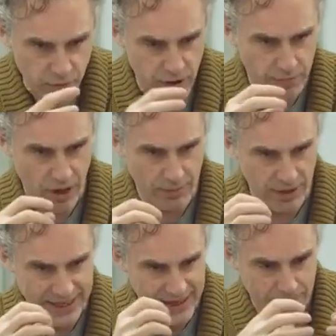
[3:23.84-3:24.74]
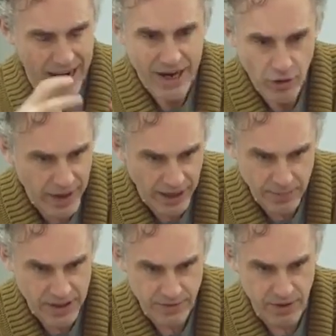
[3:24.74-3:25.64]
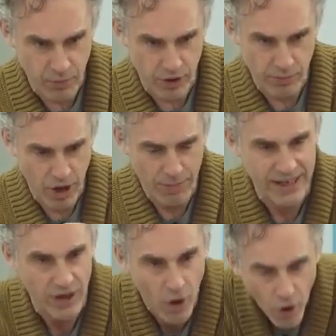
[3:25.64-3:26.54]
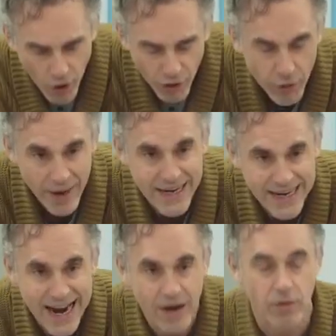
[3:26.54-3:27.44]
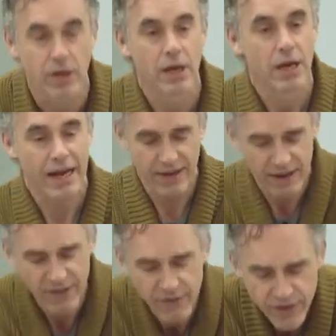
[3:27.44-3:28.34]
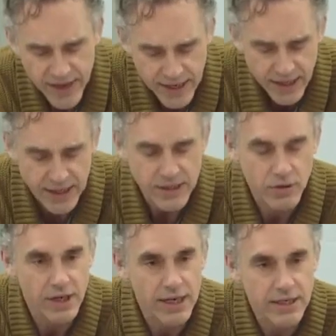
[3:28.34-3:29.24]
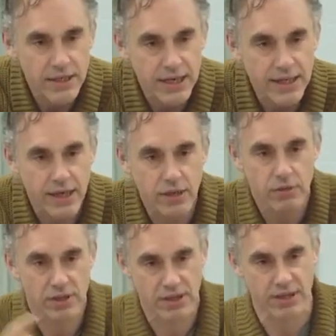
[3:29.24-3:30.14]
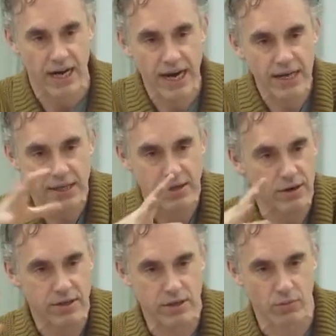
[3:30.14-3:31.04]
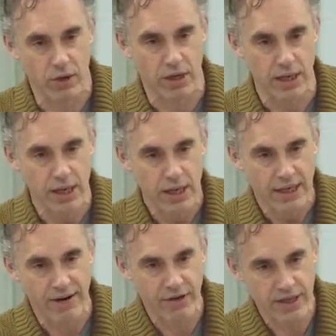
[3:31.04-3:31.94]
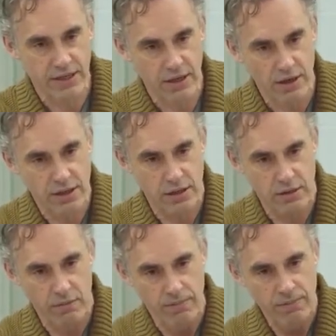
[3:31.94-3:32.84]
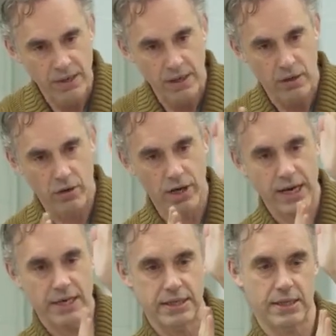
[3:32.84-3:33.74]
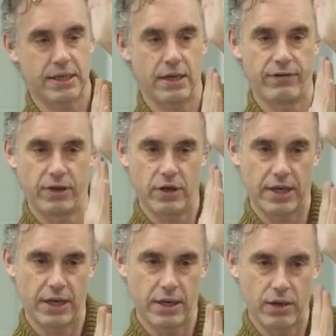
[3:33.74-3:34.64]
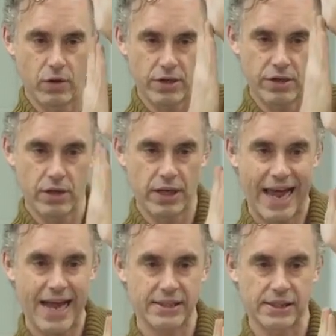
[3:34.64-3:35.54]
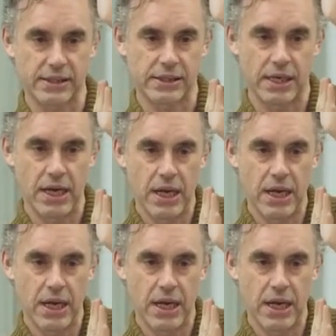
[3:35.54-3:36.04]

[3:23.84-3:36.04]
work properly and the micro elements of them work properly and all the way down. And then if everything is organized like that too, the society starts to work. And everything starts to organize itself along a horizontal axis